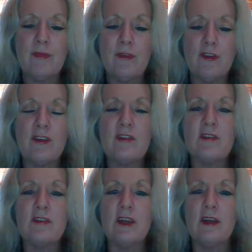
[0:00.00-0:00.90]
So this
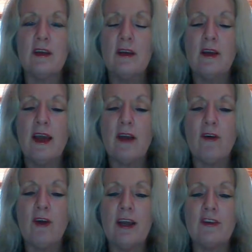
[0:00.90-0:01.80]
is the
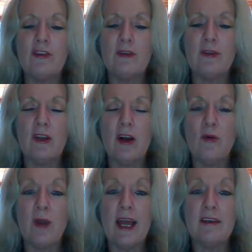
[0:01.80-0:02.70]
aggregation, if you like,
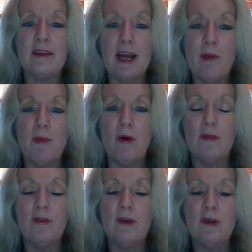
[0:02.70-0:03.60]
or counting up
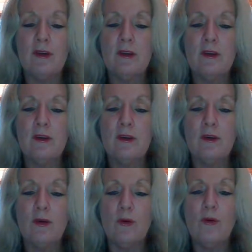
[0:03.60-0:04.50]
of
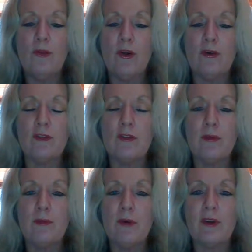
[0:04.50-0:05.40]
all those
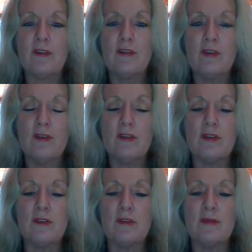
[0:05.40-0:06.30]
products and
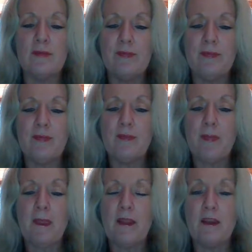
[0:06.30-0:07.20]
services
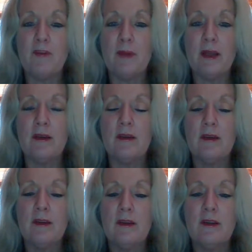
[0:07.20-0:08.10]
that have been
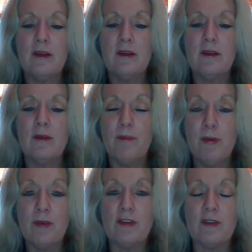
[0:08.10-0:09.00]

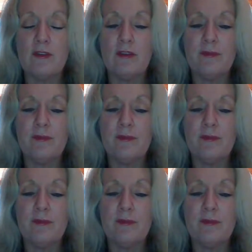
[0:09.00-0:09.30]
purchased.